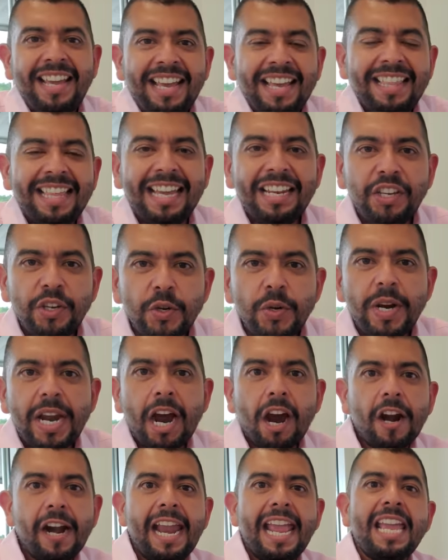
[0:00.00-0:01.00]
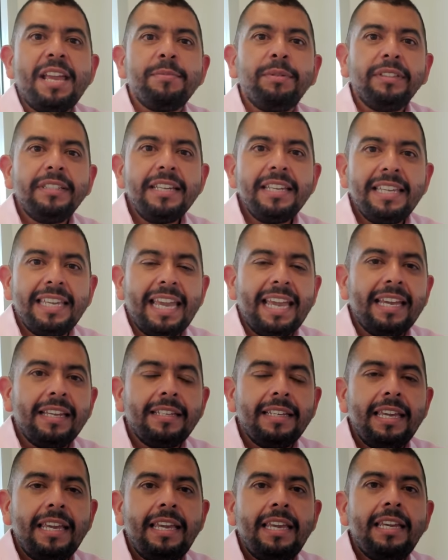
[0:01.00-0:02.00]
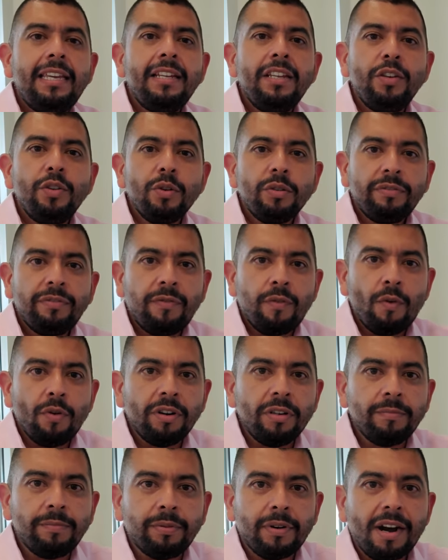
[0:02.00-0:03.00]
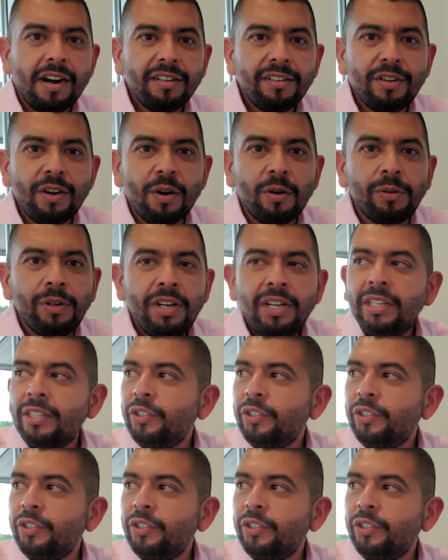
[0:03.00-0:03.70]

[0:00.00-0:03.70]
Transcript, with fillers: that you are able to get in your Ford Bronco.